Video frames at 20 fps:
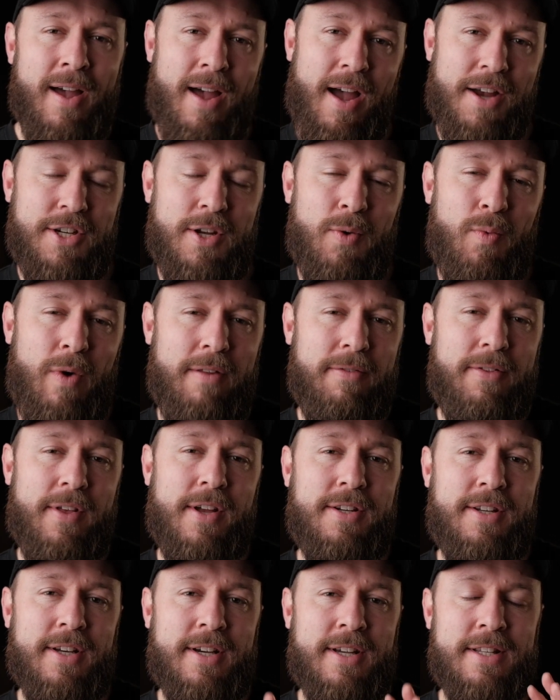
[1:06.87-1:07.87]
Actually, one
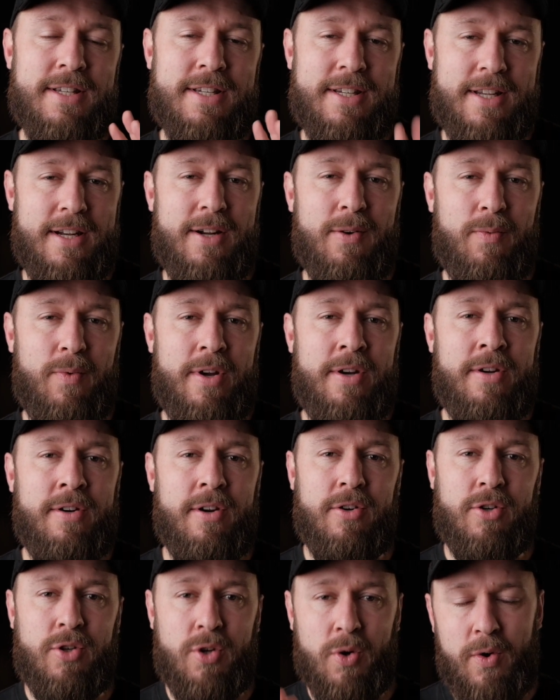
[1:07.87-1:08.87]
thing to consider when
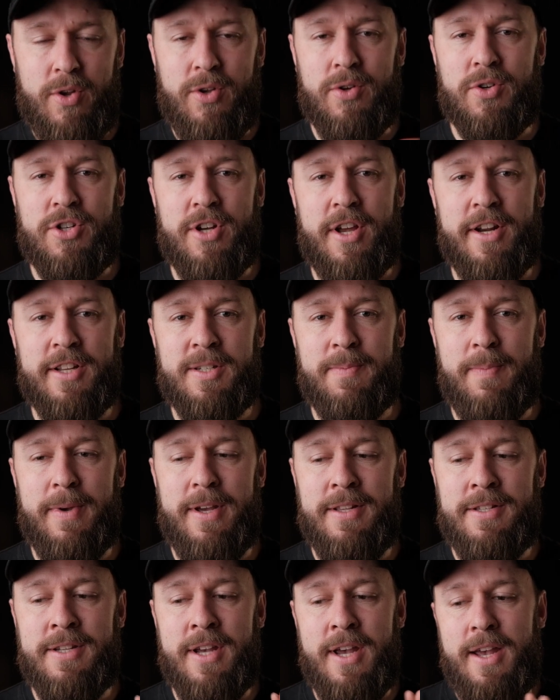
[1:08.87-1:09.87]
doing your shutter
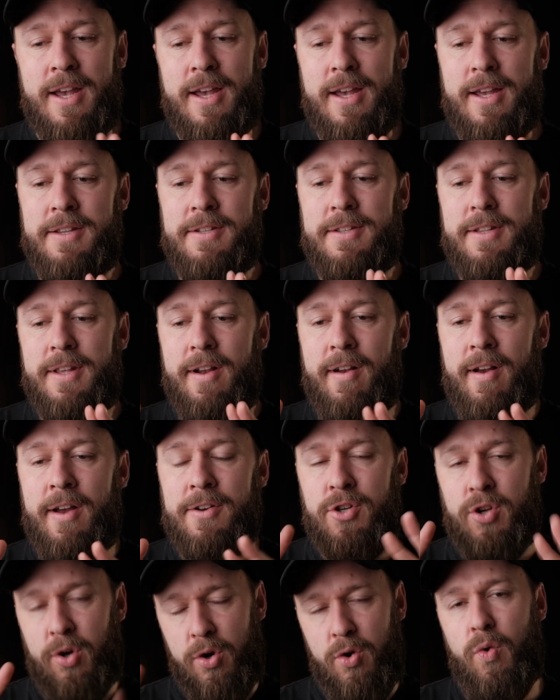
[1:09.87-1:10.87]
speeds is there are
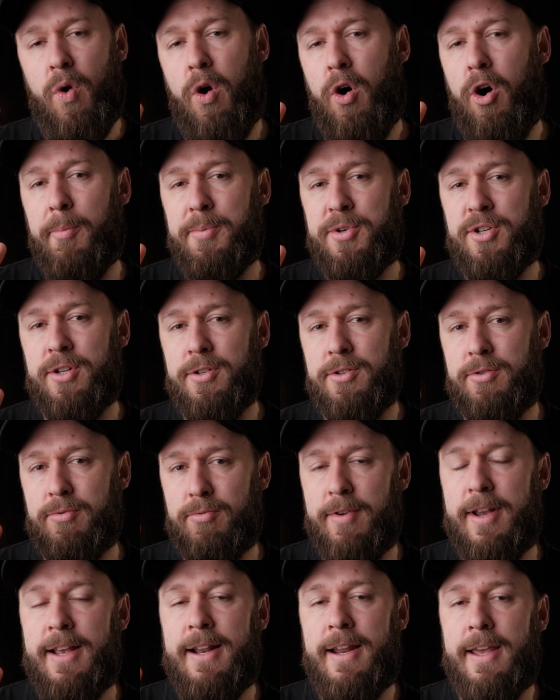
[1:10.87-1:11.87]
two options,
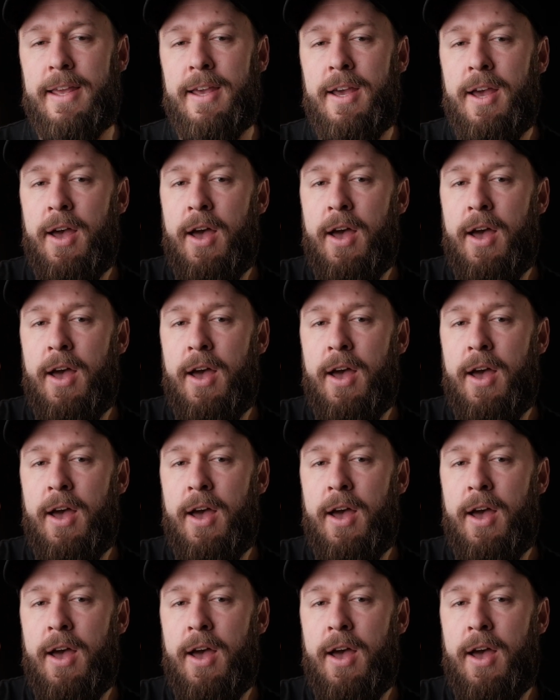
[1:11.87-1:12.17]
really.